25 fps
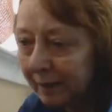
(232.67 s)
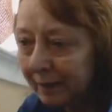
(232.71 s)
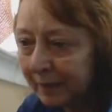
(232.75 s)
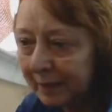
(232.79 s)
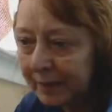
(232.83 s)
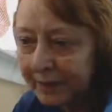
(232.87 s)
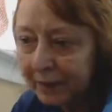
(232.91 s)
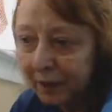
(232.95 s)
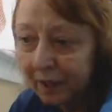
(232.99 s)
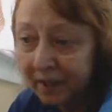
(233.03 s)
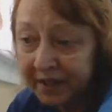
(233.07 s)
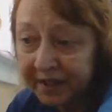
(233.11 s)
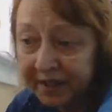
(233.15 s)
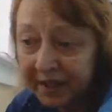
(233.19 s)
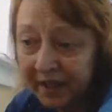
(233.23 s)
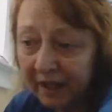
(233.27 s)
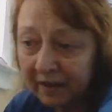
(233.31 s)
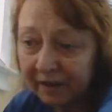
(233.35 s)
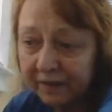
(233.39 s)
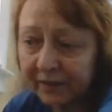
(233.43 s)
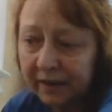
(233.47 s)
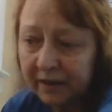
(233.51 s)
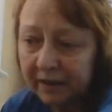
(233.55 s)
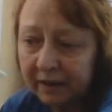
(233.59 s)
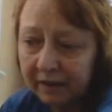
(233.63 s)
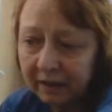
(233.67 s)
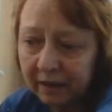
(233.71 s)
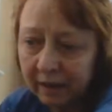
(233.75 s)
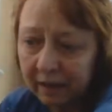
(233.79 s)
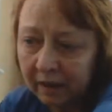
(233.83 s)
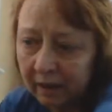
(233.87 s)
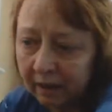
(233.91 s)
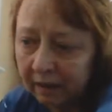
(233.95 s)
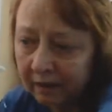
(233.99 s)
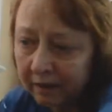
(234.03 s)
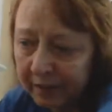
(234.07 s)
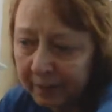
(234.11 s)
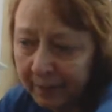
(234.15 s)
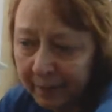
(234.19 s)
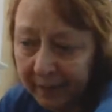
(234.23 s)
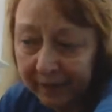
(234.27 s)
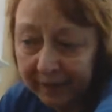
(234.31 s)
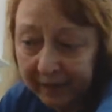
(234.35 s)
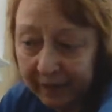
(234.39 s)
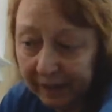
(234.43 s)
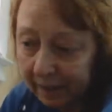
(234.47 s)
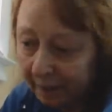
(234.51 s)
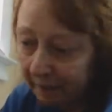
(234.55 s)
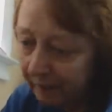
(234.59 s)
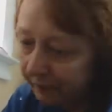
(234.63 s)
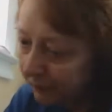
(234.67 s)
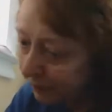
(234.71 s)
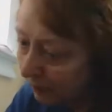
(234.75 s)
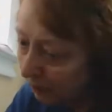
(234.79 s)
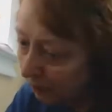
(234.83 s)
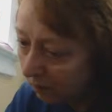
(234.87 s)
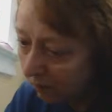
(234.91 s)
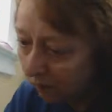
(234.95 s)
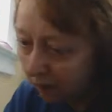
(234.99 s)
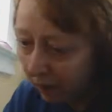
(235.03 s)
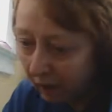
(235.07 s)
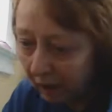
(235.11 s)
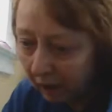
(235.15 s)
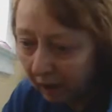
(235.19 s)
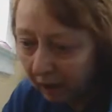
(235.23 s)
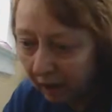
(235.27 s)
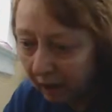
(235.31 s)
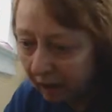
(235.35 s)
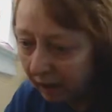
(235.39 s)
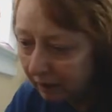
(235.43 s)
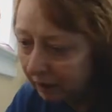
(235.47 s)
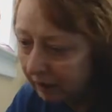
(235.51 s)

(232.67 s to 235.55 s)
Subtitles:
It's all stuff that, it's been done before,